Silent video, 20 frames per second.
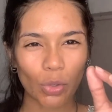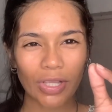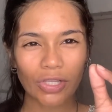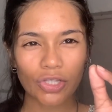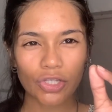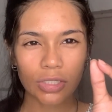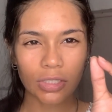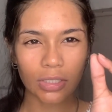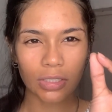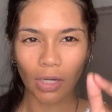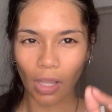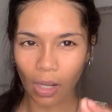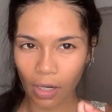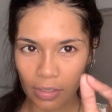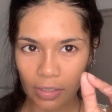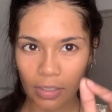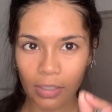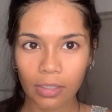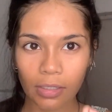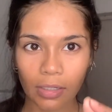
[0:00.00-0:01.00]
I just
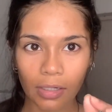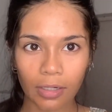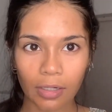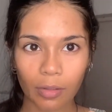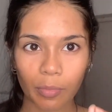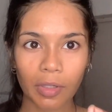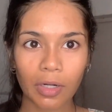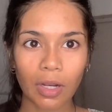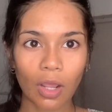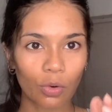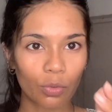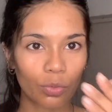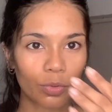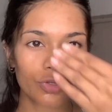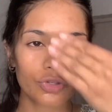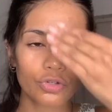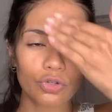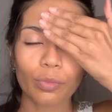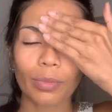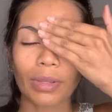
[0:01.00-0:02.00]
tugged it a little bit
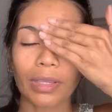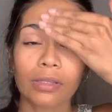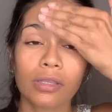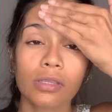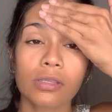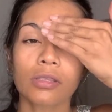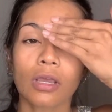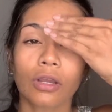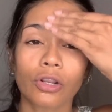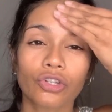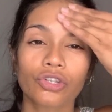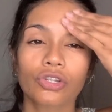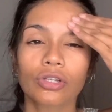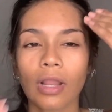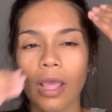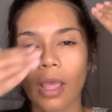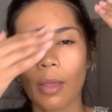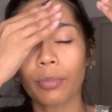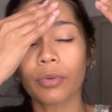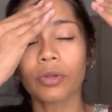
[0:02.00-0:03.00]
downwards to make the suction
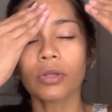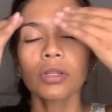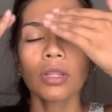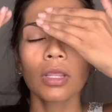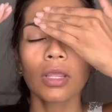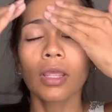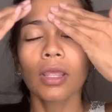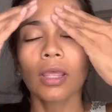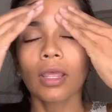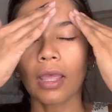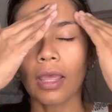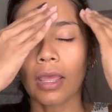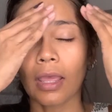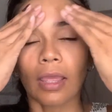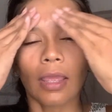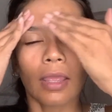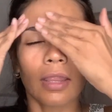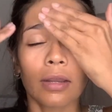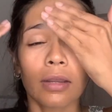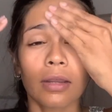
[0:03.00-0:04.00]
happen.
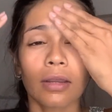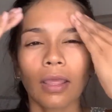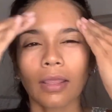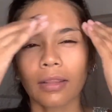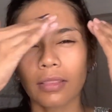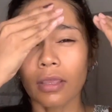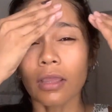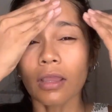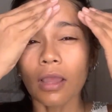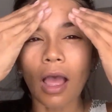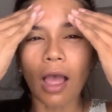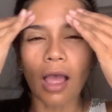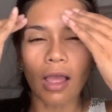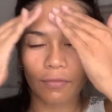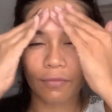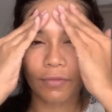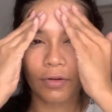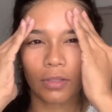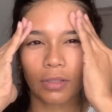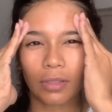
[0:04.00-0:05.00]
And I think
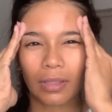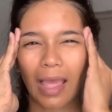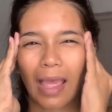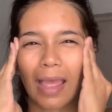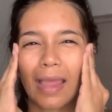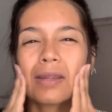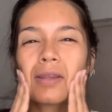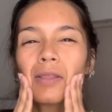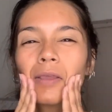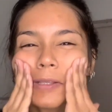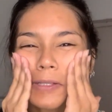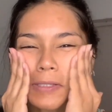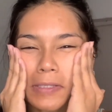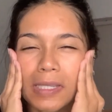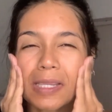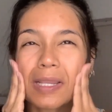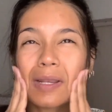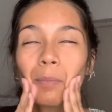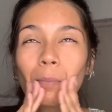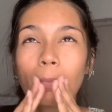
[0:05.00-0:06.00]
after that, it's
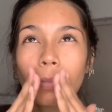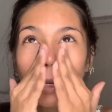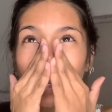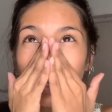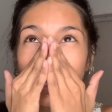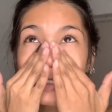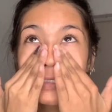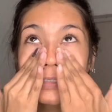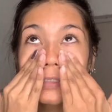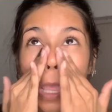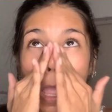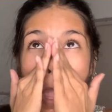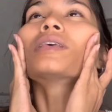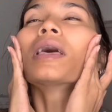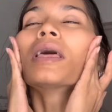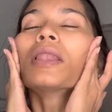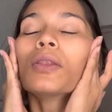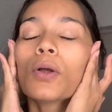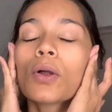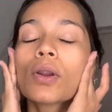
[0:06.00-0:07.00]
in place
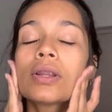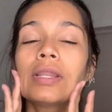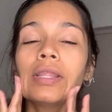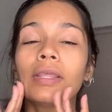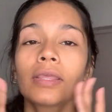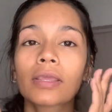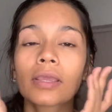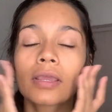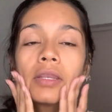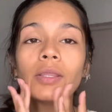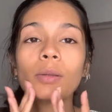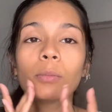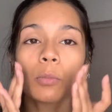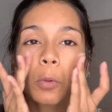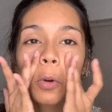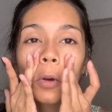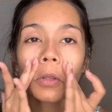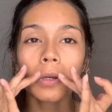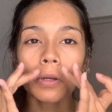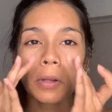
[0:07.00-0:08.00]
and not leaking
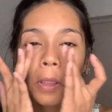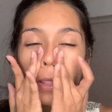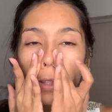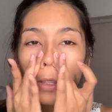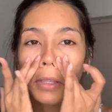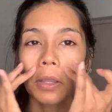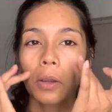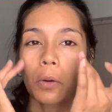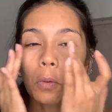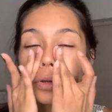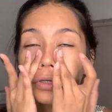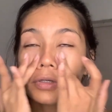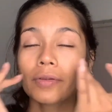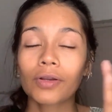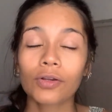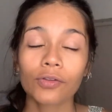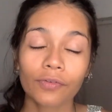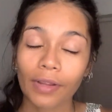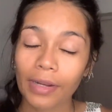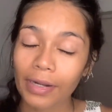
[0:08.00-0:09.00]
anymore. Only
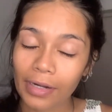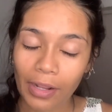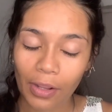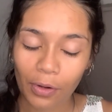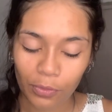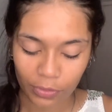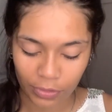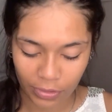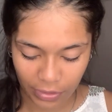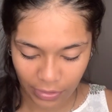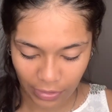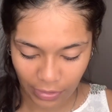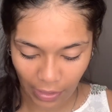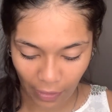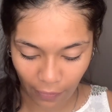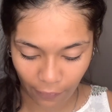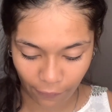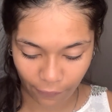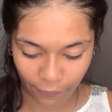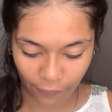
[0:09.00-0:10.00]
way to find out
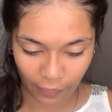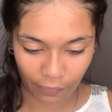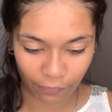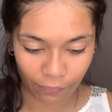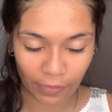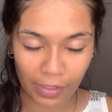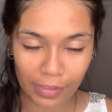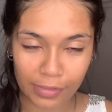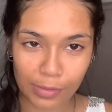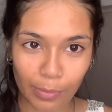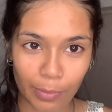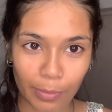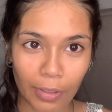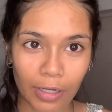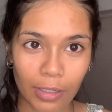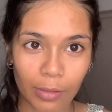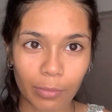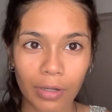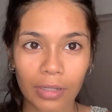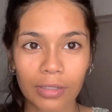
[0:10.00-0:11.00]
if there's a
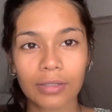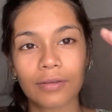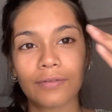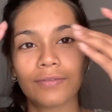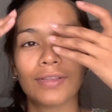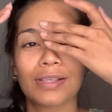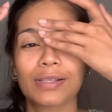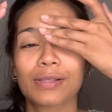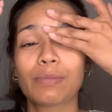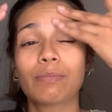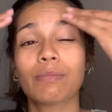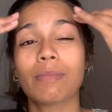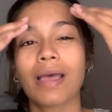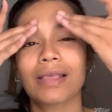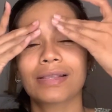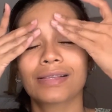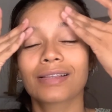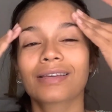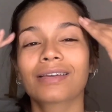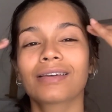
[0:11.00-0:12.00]
bloodbath, if there's a
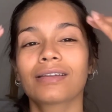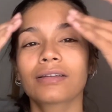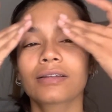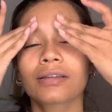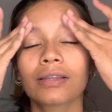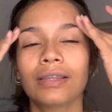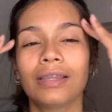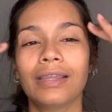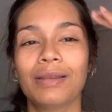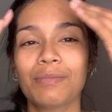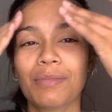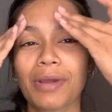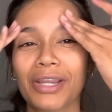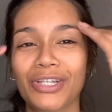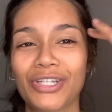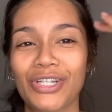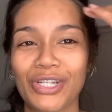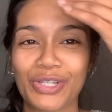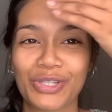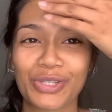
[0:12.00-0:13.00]
massacre in my
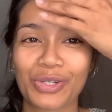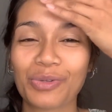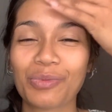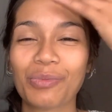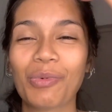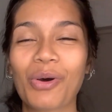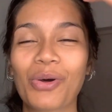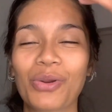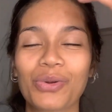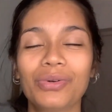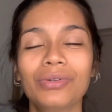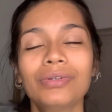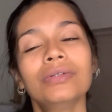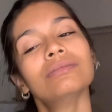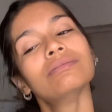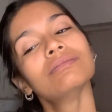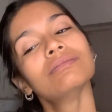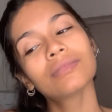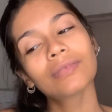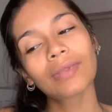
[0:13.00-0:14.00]
sheets tomorrow,
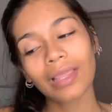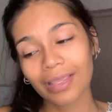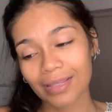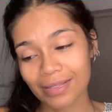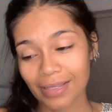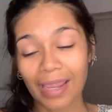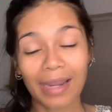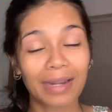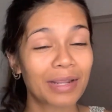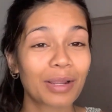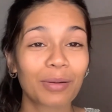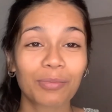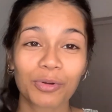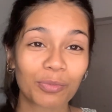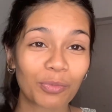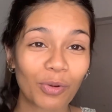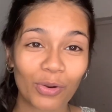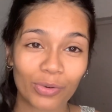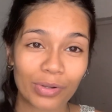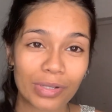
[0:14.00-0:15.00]
is getting up
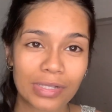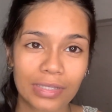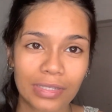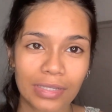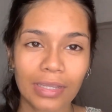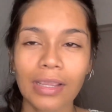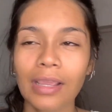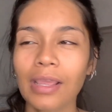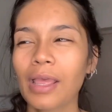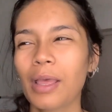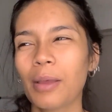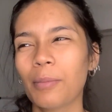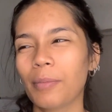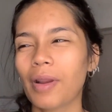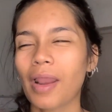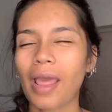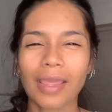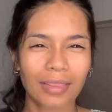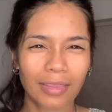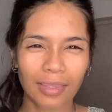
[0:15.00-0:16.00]
tomorrow and seeing.
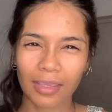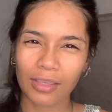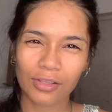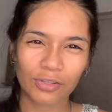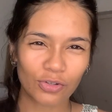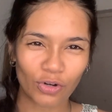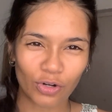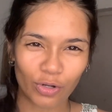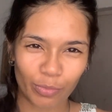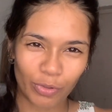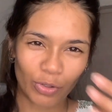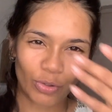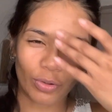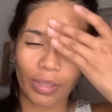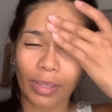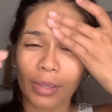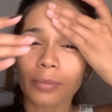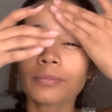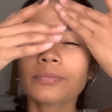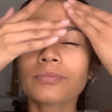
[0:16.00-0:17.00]
But I think it's gonna be
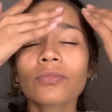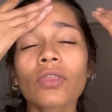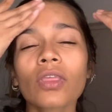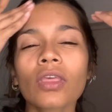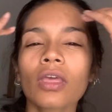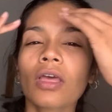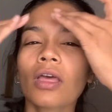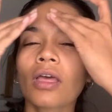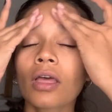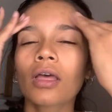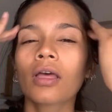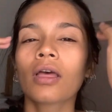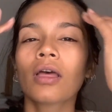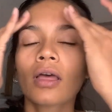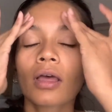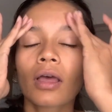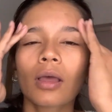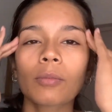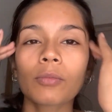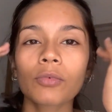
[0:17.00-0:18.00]
okay.
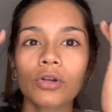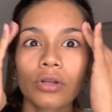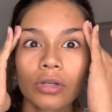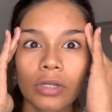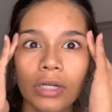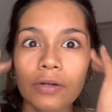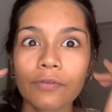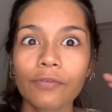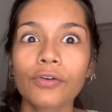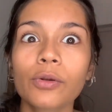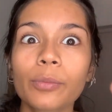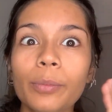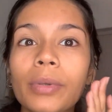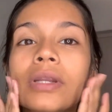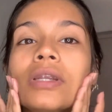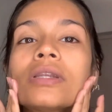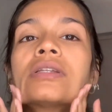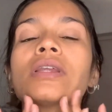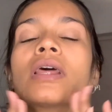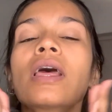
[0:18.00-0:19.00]
I'm gonna read for a
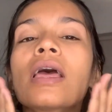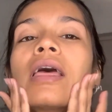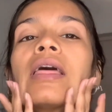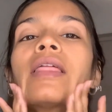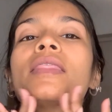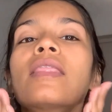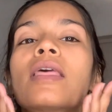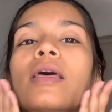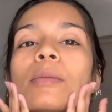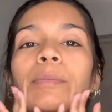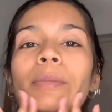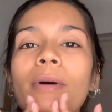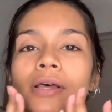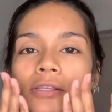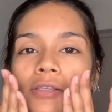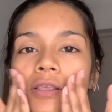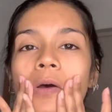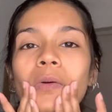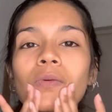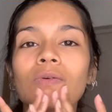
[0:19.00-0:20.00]
bit and then
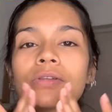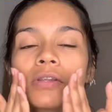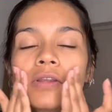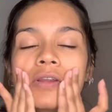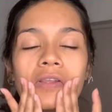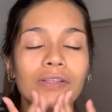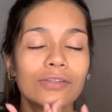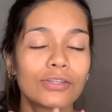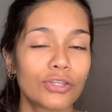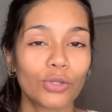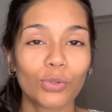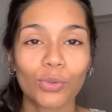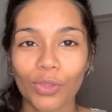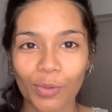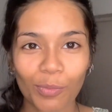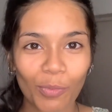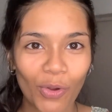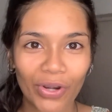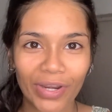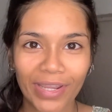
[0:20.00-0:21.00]
pass out and see you in
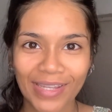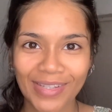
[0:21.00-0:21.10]
the morning.